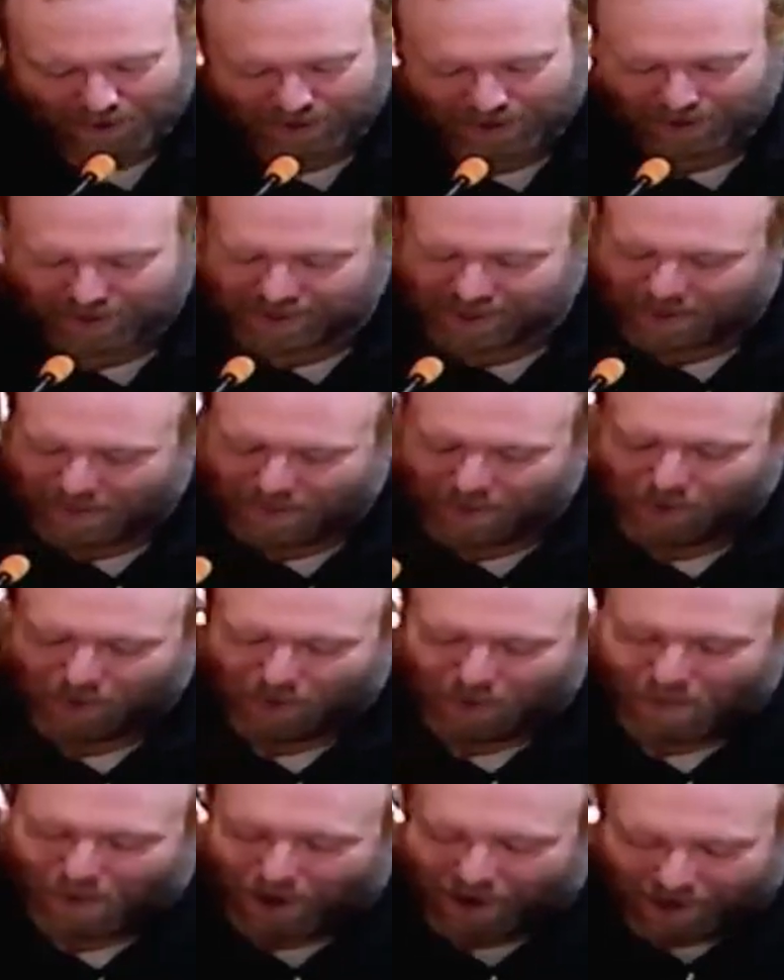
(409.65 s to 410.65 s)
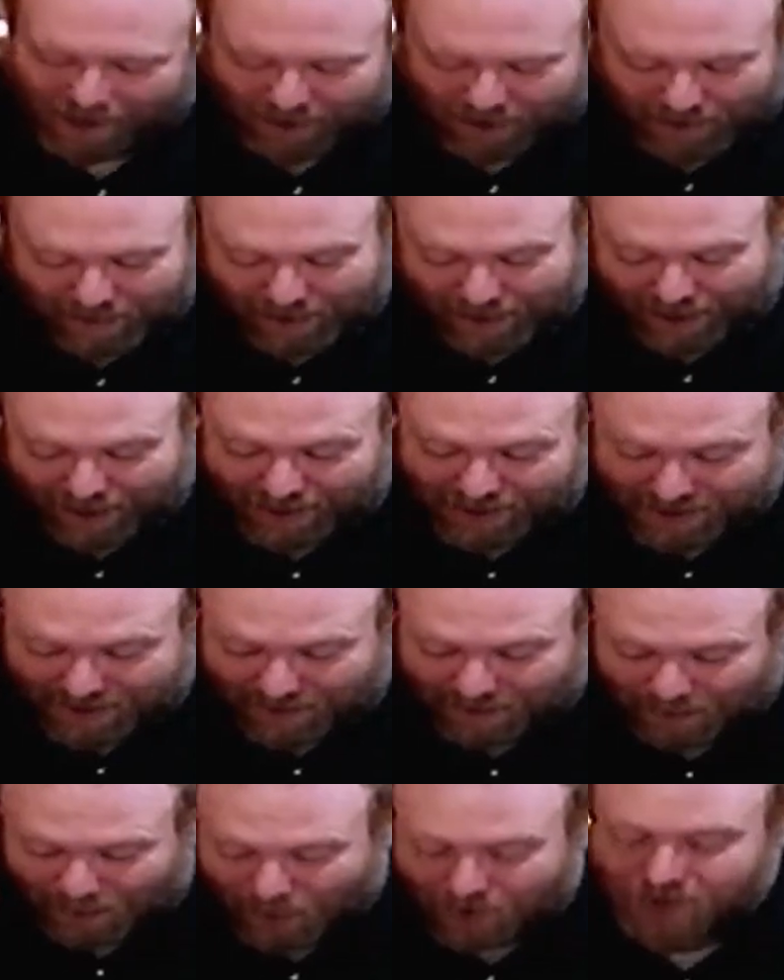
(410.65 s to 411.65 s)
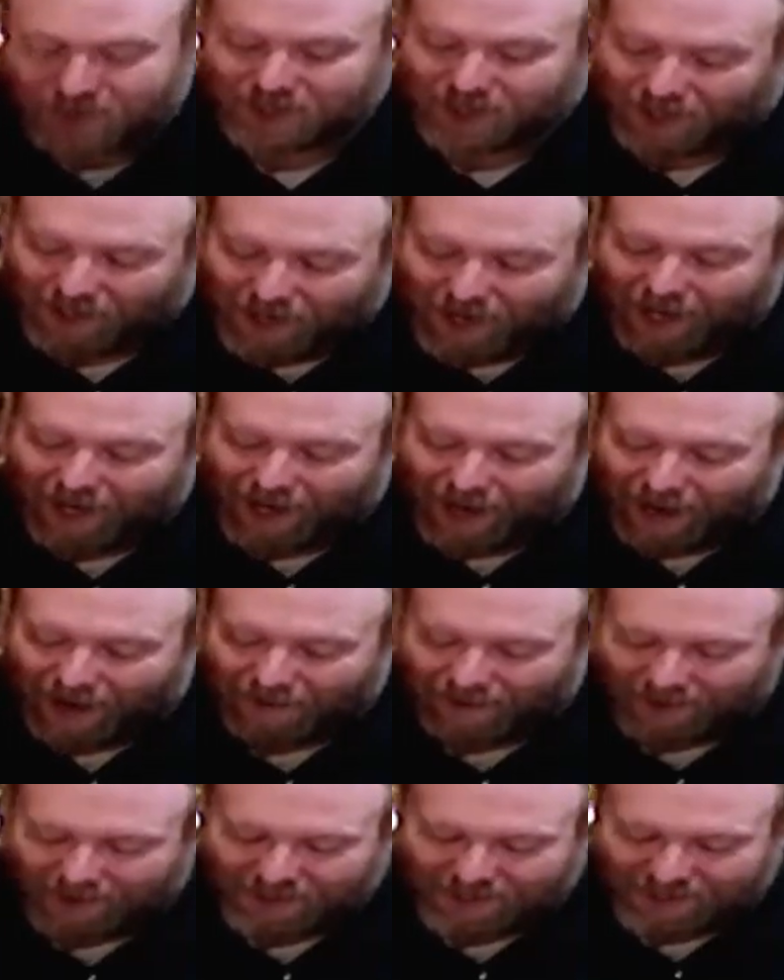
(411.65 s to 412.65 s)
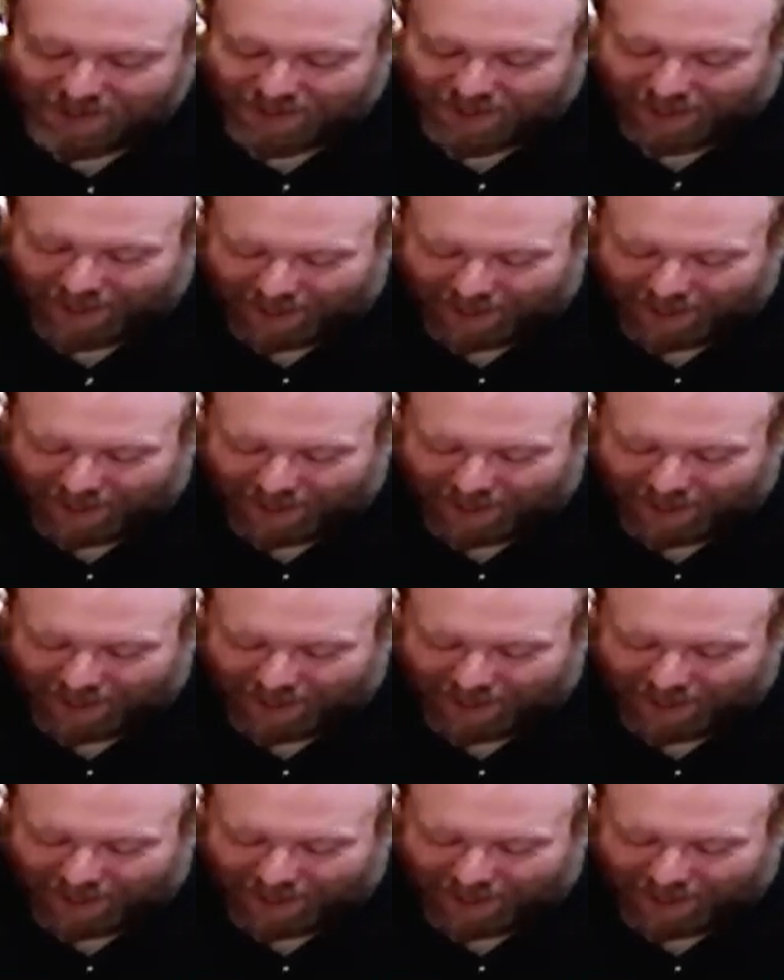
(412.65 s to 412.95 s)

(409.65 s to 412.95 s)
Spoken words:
Can someone remind him that it's the fourth Sunday in Advent?